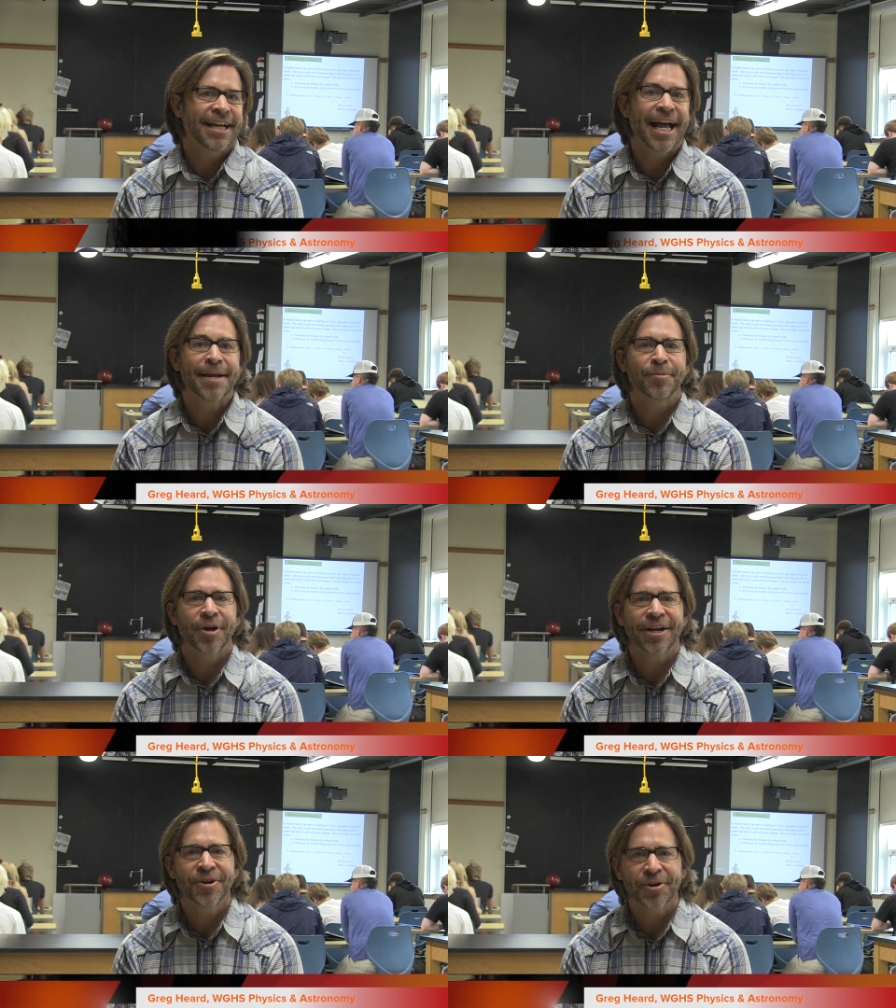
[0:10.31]
Hi, I'm
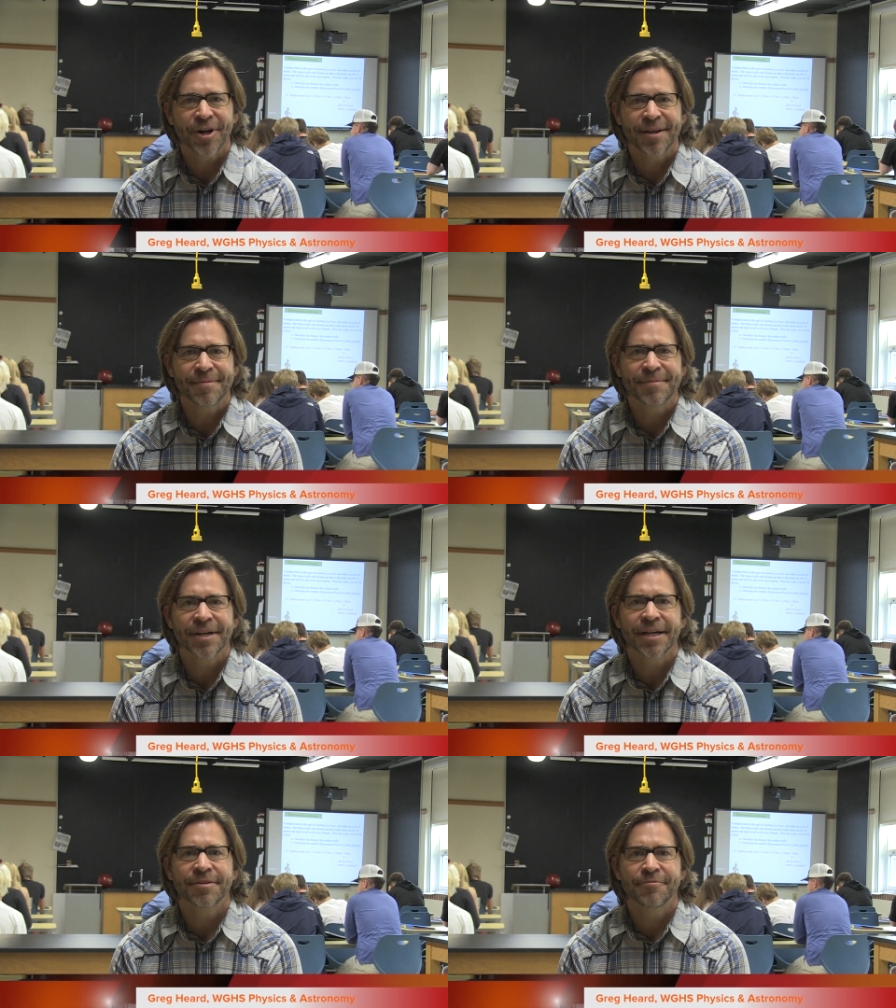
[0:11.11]
Greg Hurd. I'm
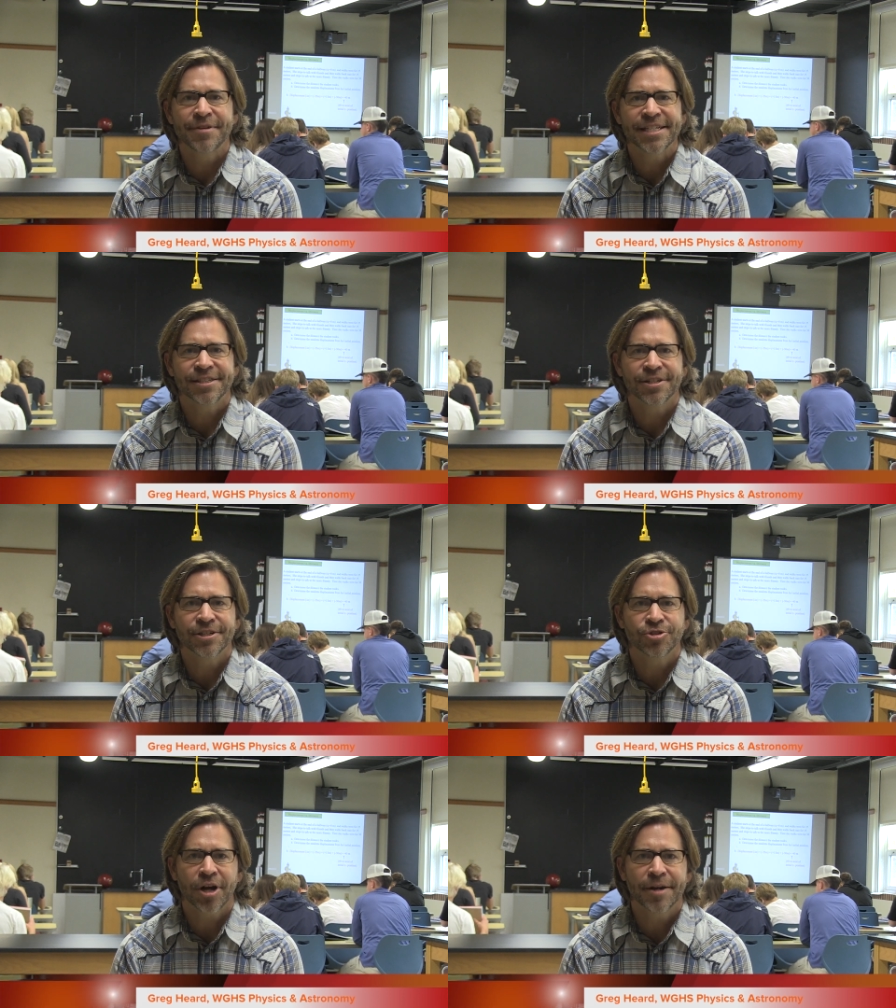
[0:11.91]
uh, the physics and
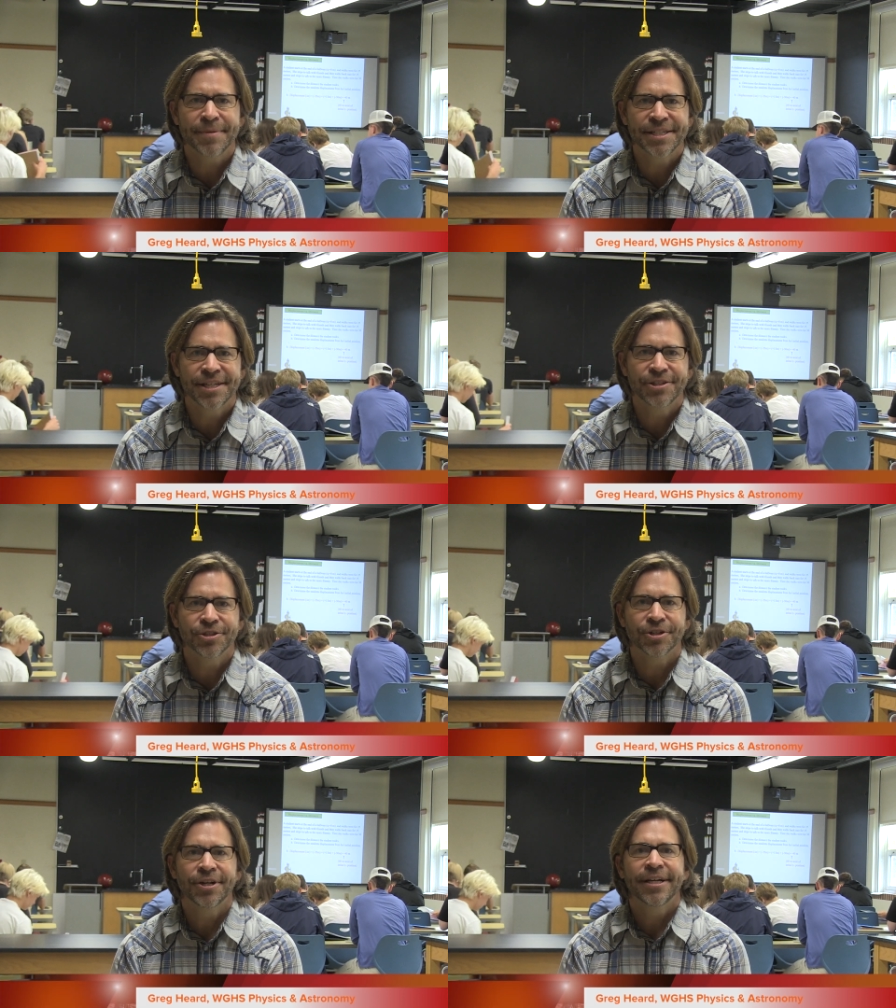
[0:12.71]
astronomy
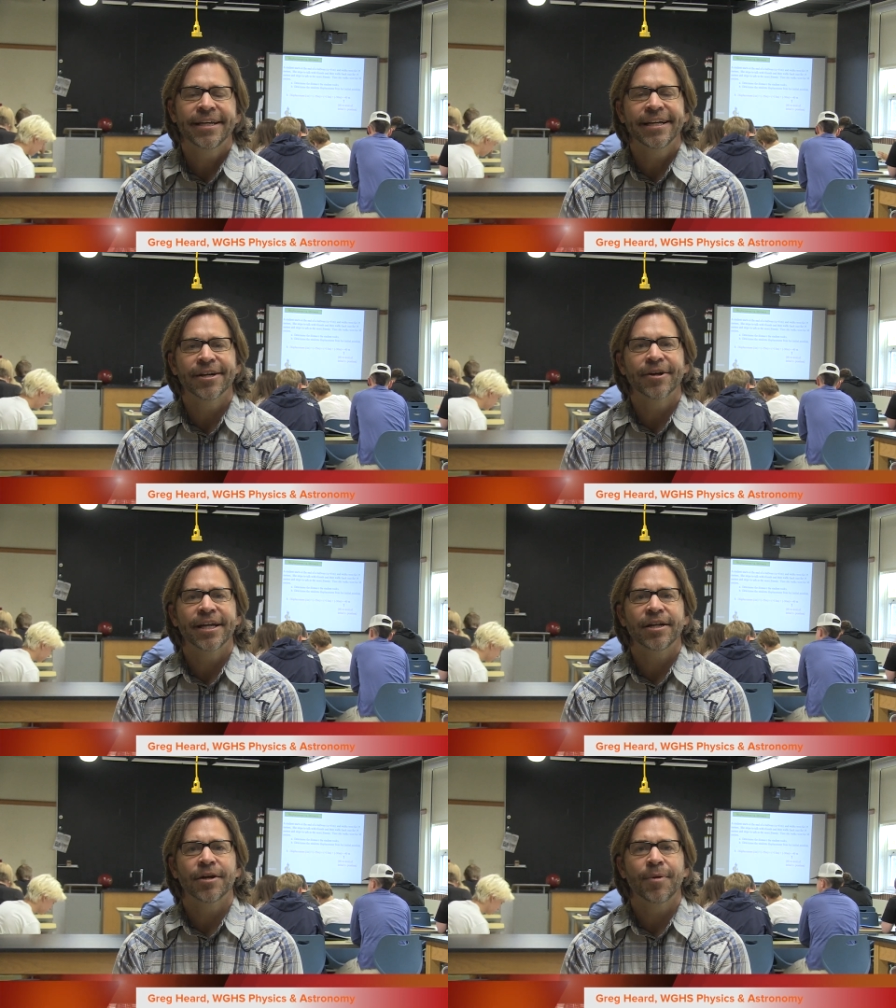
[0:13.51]
teacher here
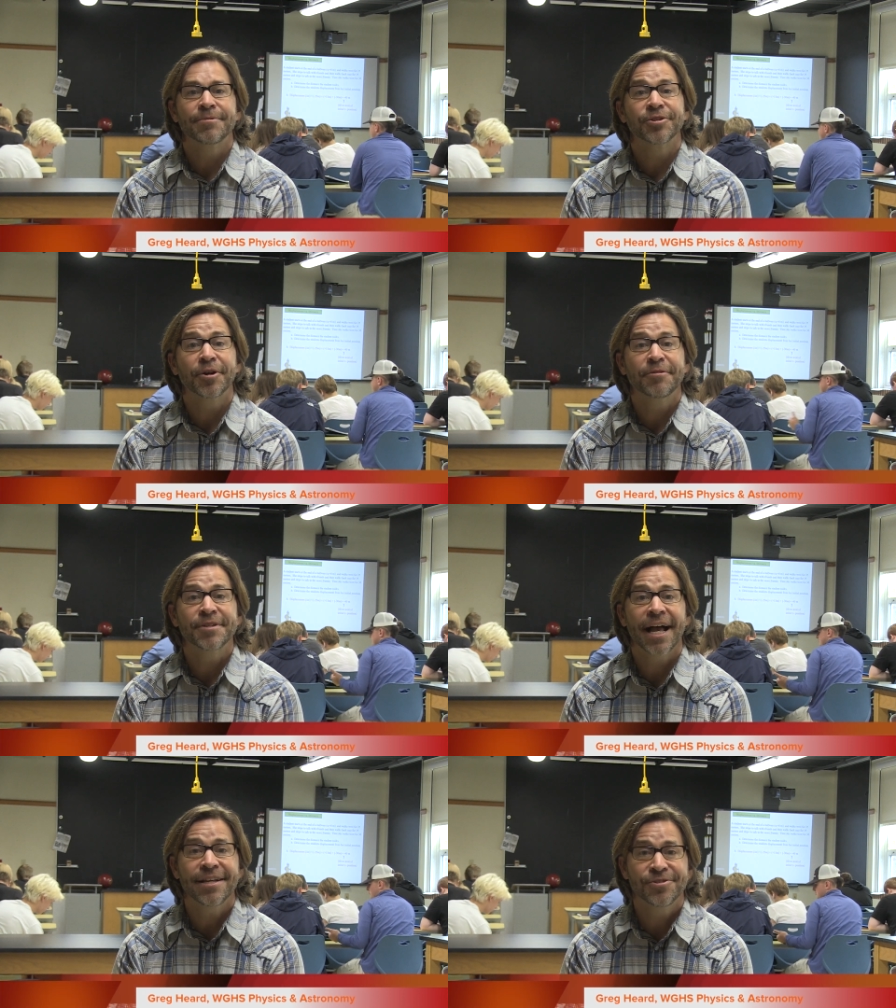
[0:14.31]
at uh, Webster Groves High